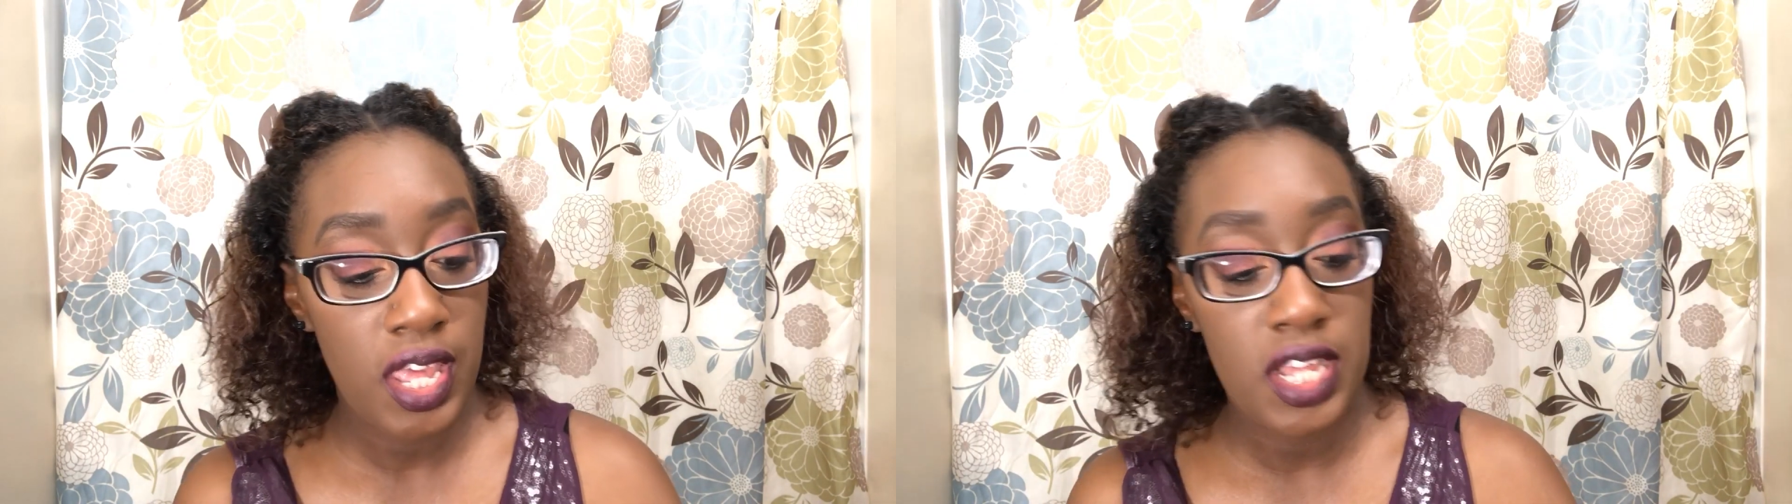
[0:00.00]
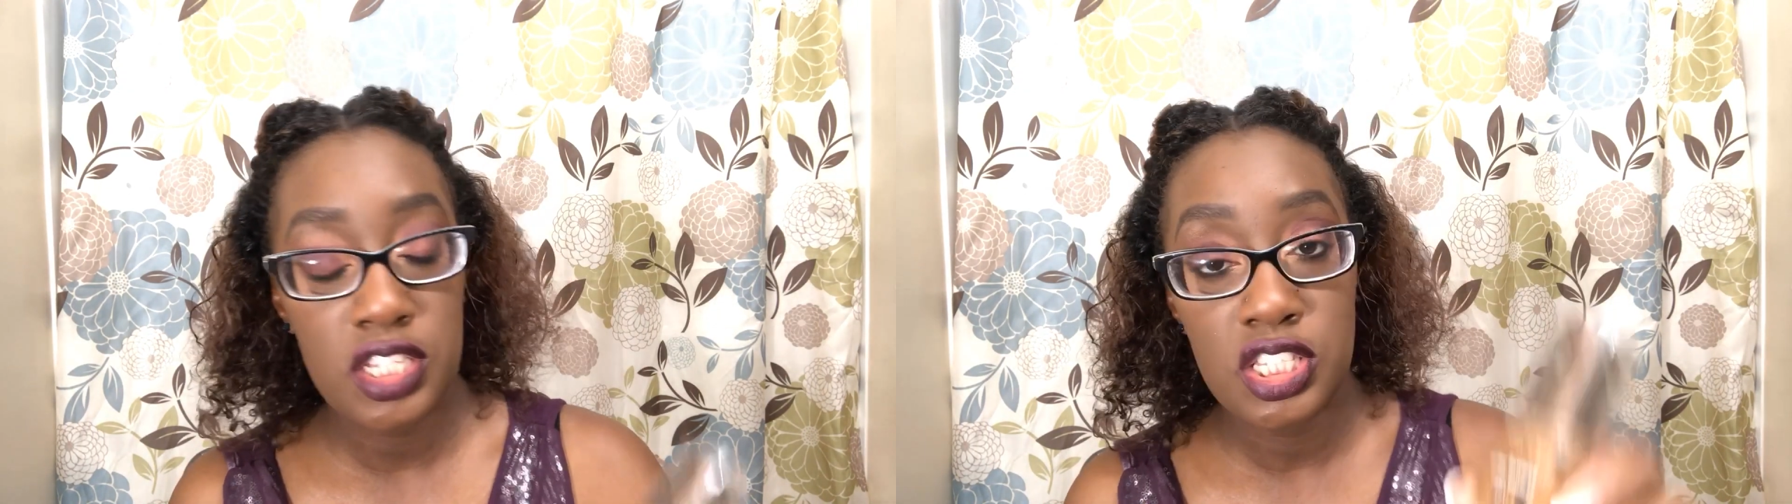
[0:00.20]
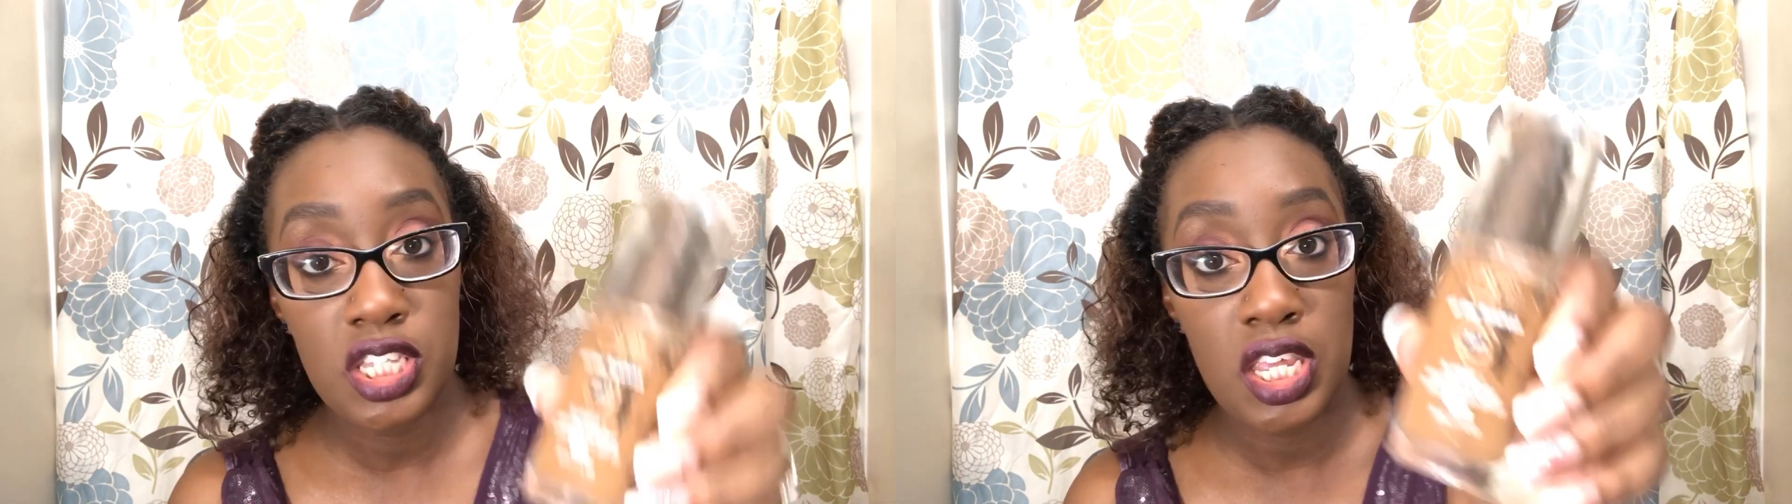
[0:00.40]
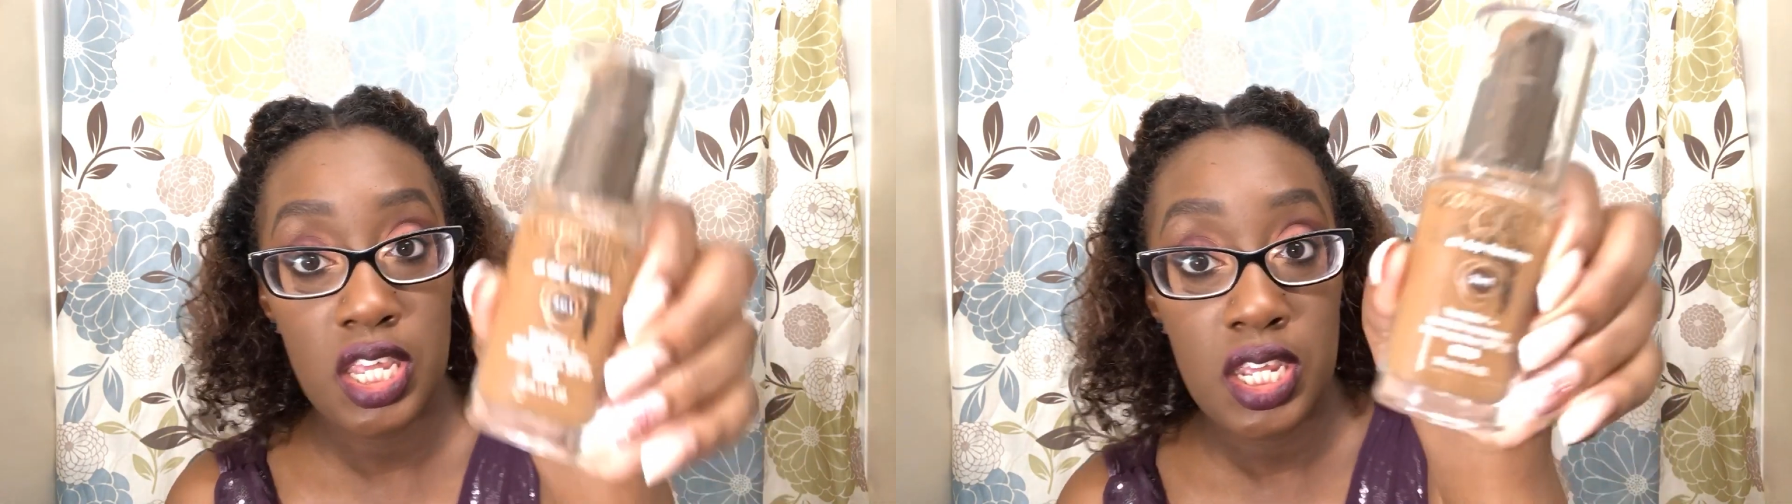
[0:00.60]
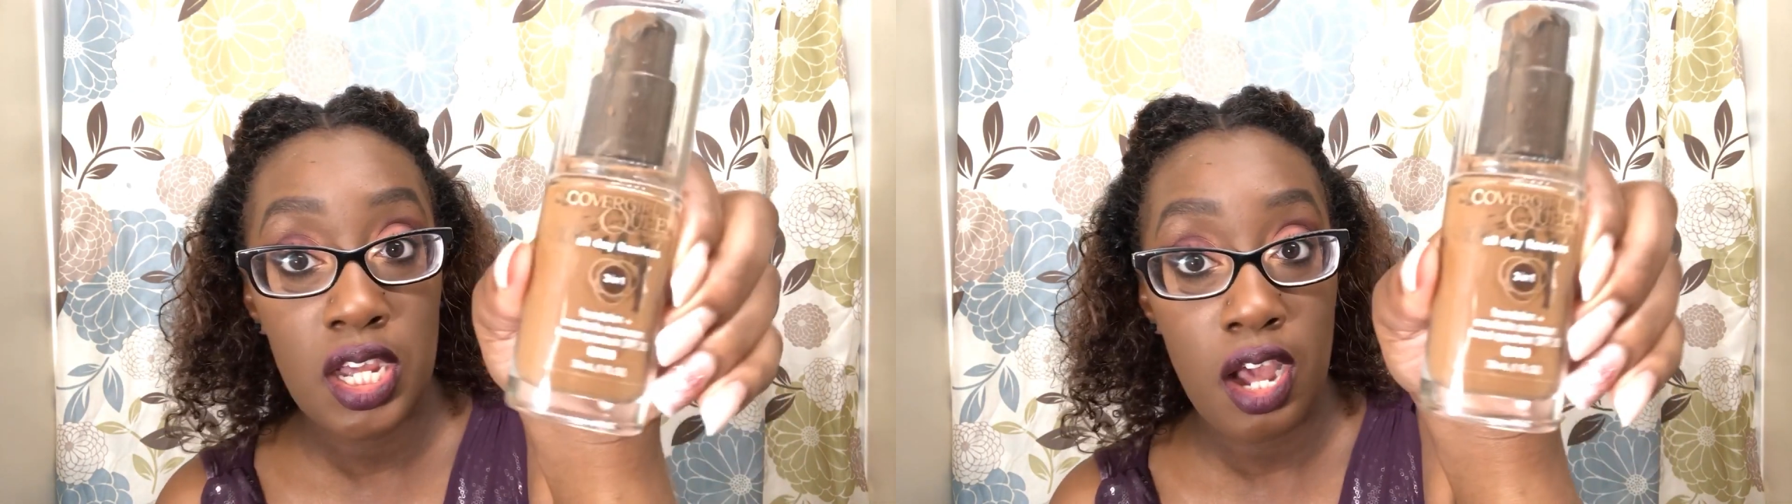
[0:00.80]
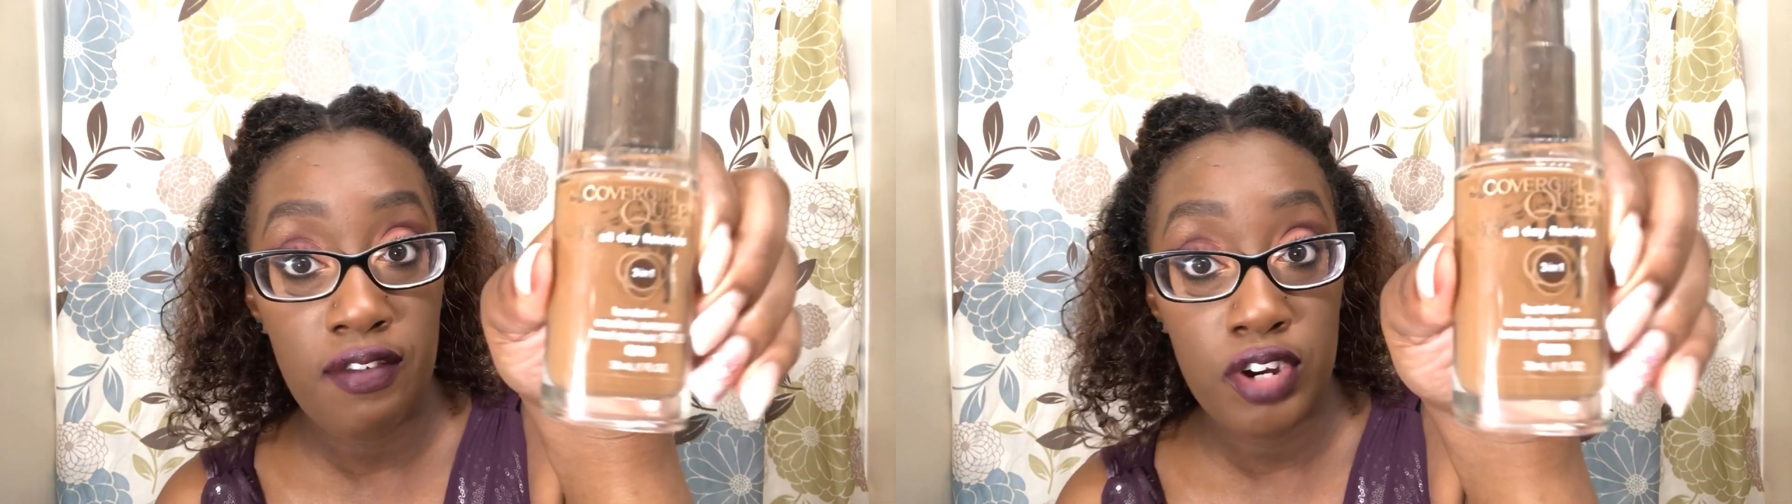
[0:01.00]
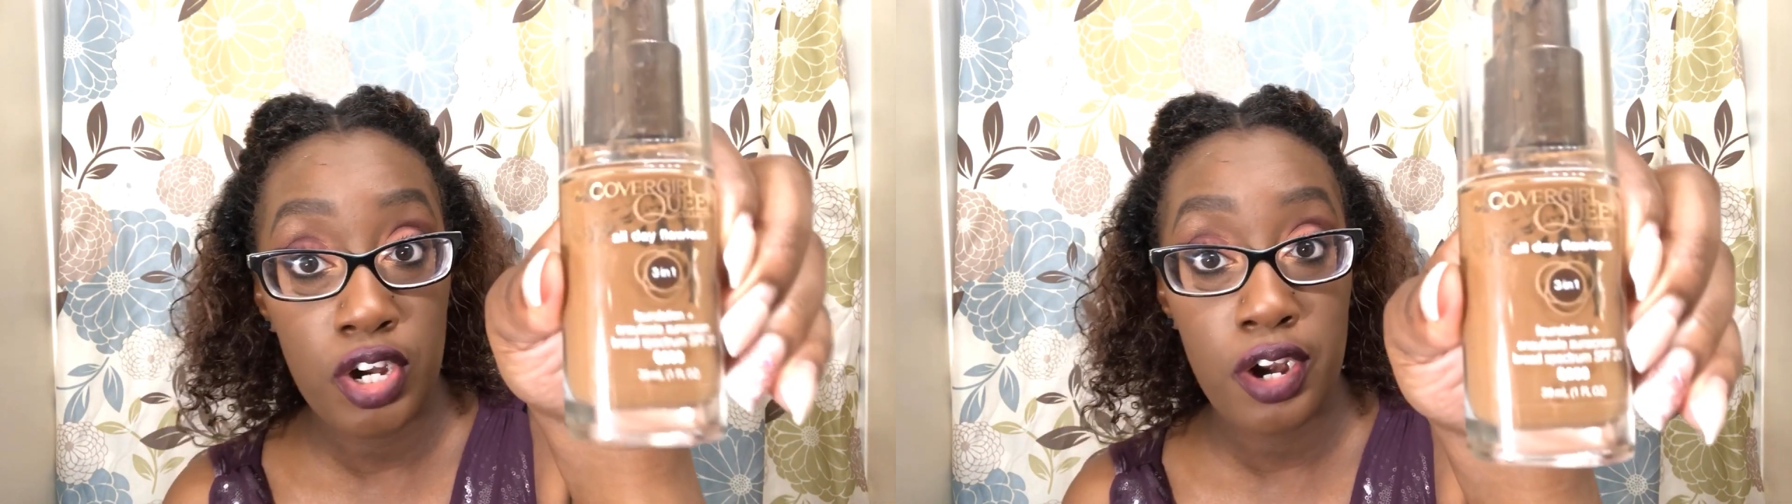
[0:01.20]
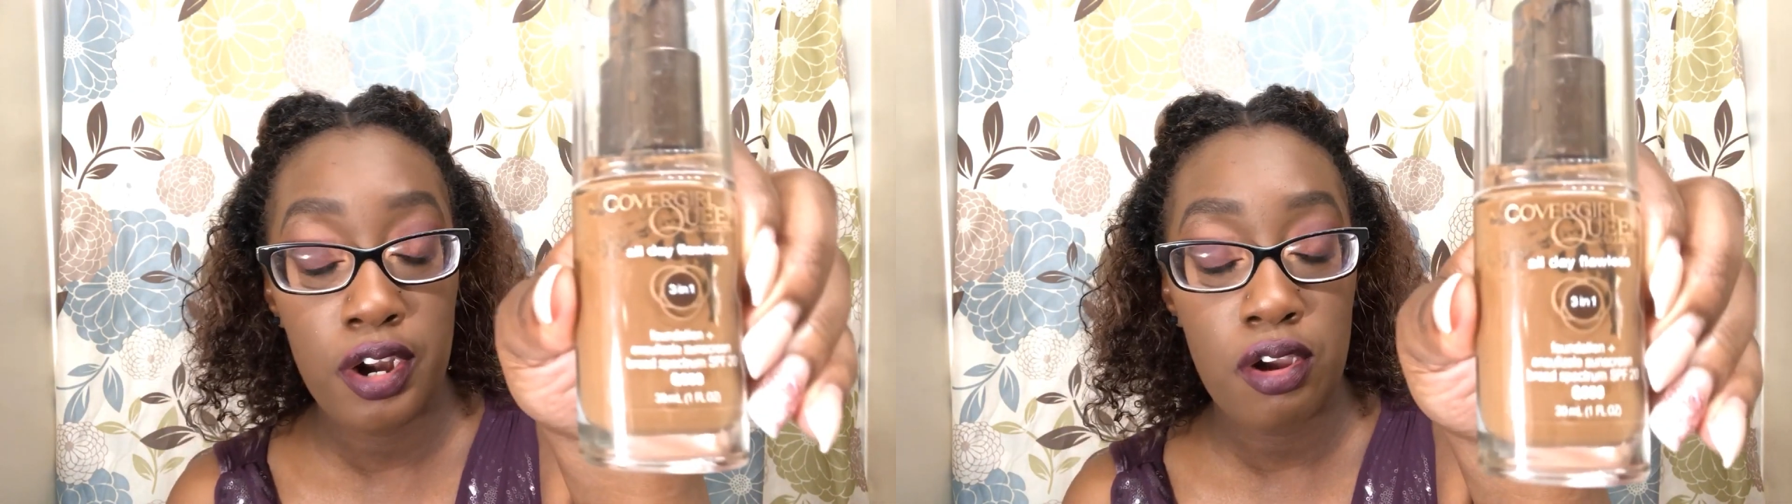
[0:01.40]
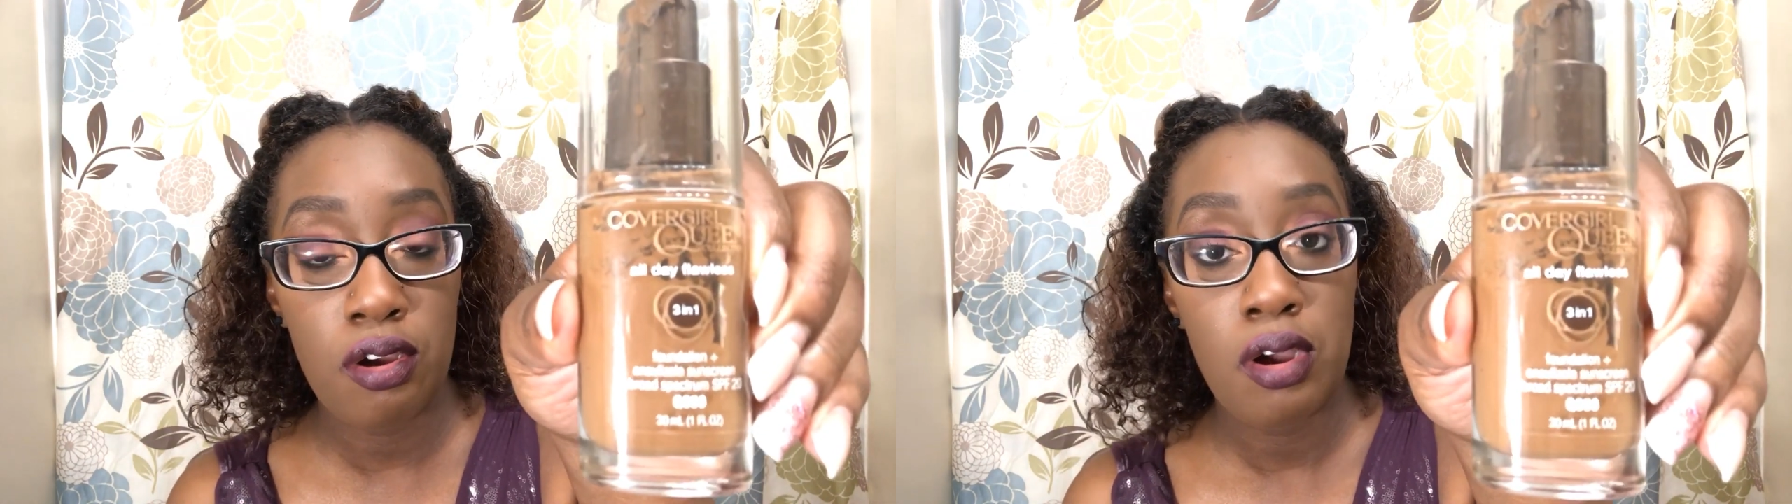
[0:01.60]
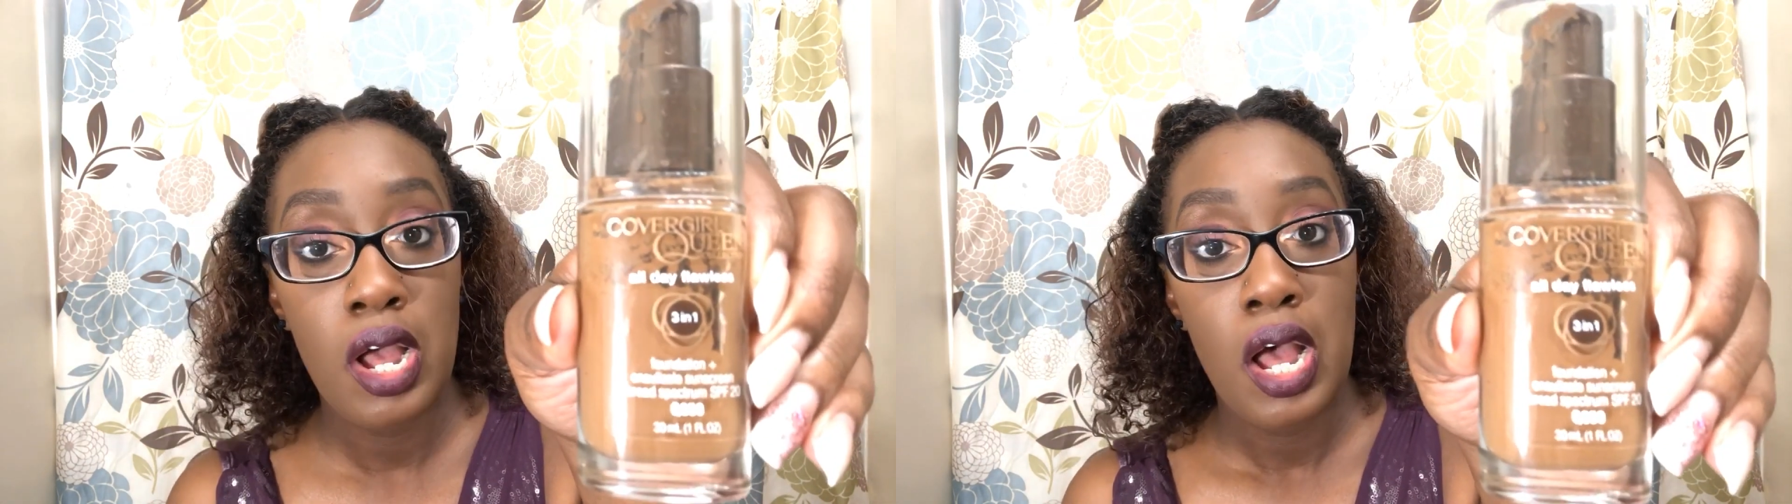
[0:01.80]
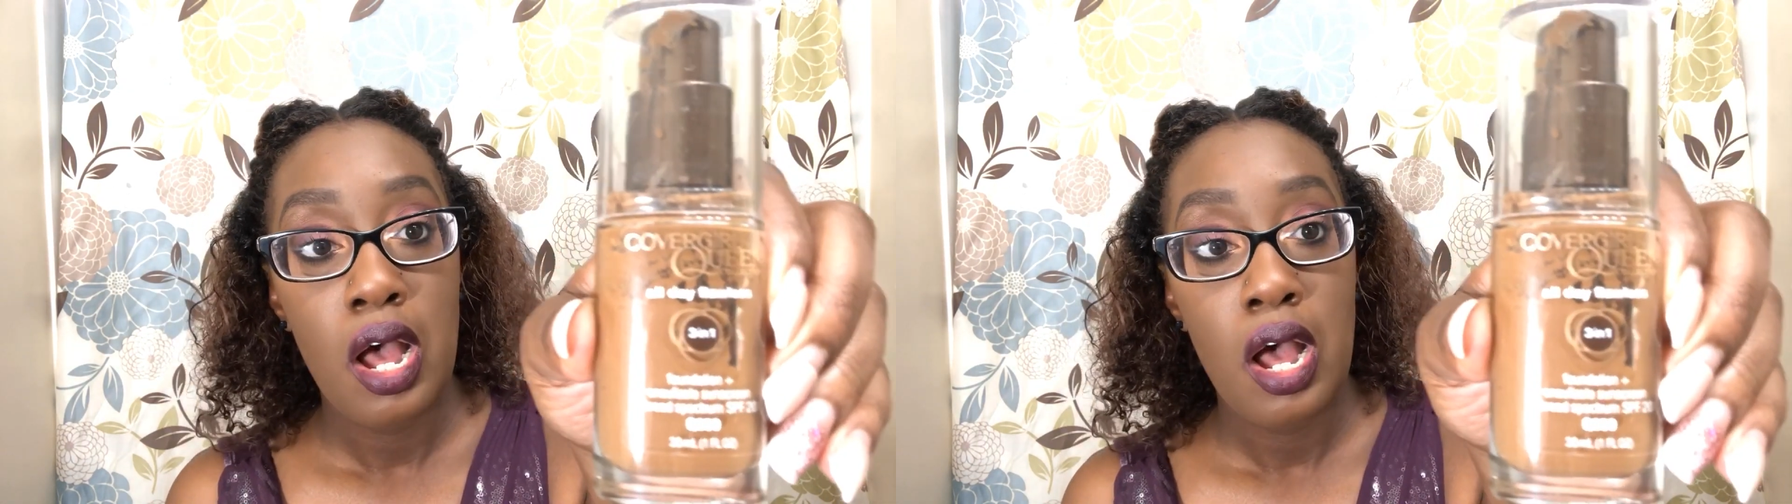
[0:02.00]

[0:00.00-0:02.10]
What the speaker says: is the CoverGirl